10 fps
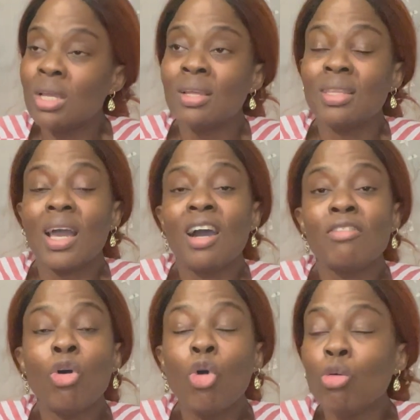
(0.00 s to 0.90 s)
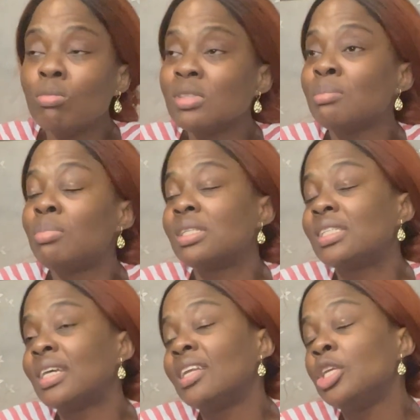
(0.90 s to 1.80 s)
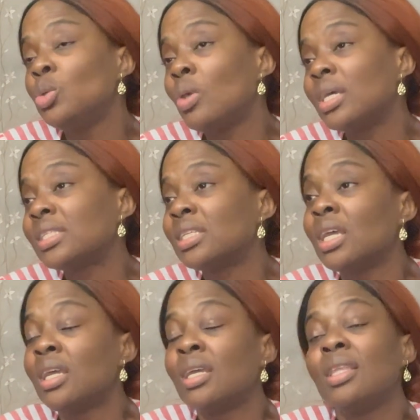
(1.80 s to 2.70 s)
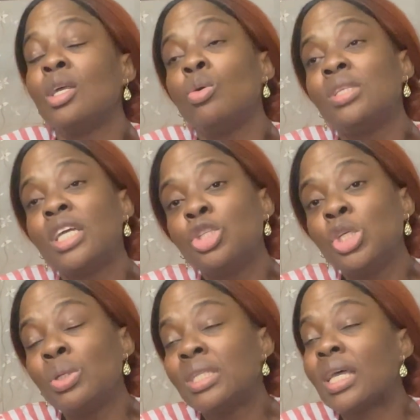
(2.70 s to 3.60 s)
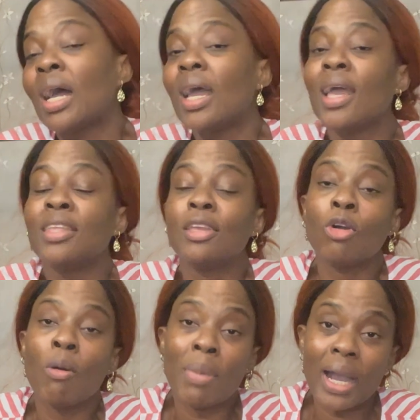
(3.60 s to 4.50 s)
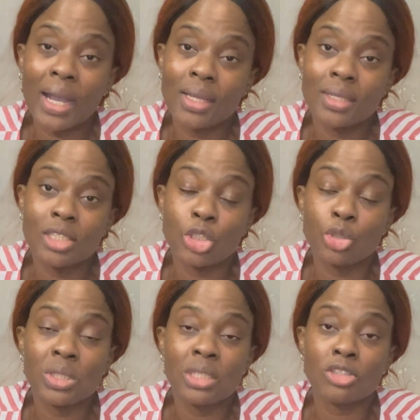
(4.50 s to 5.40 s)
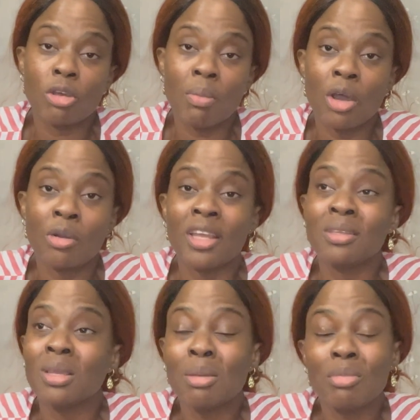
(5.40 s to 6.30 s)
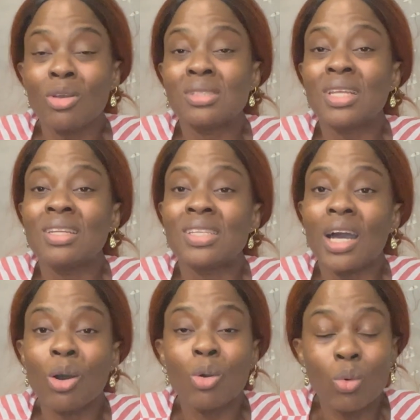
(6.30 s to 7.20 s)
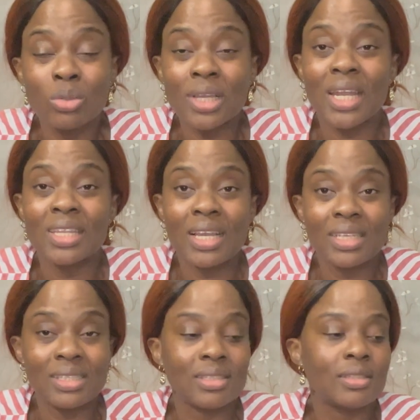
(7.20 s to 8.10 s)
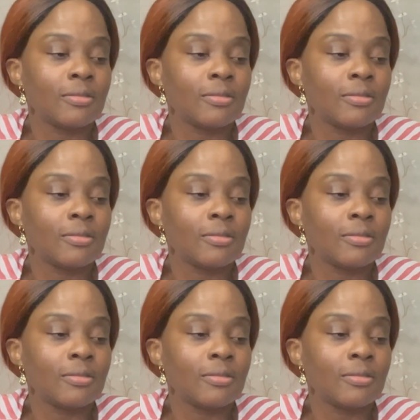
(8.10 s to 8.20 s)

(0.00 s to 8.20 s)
they have homes in places like the US. They go there during winter and they come back during summer, alright? Because that is how cold Canada is.